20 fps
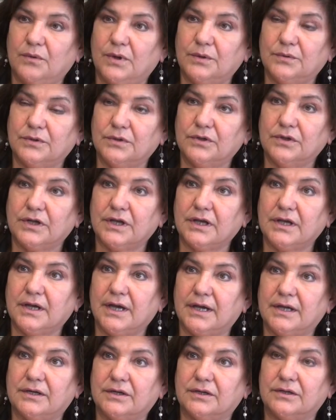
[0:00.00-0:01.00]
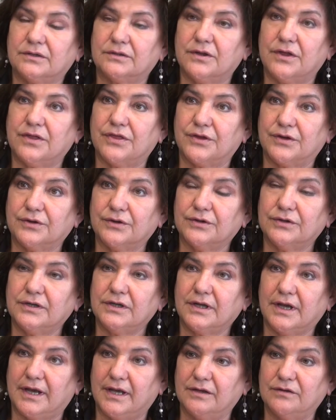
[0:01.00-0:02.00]
While we're looking at our
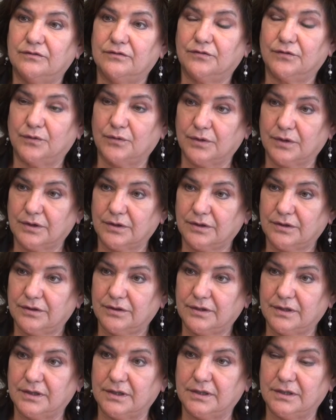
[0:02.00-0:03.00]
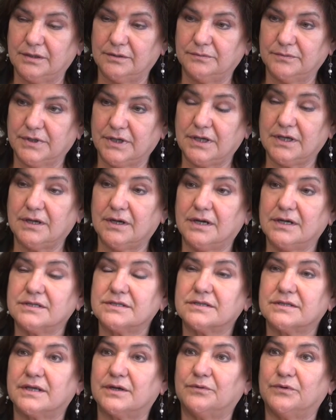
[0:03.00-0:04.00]
third and fourth um,
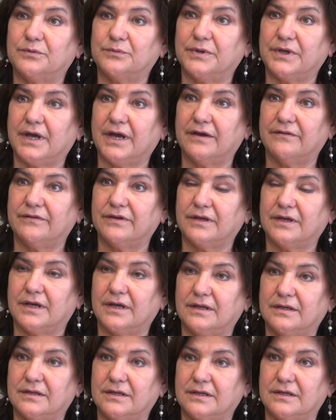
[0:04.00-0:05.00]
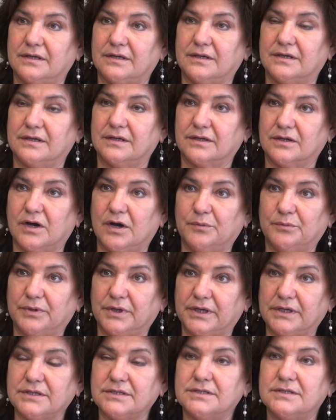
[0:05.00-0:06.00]
kiosk that we'll be having at the uh,
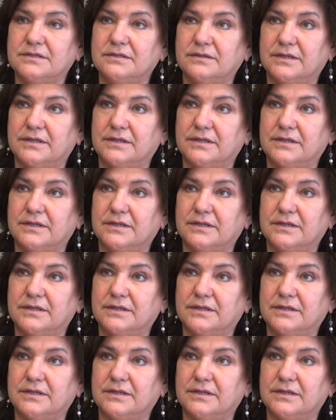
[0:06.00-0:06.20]
complex,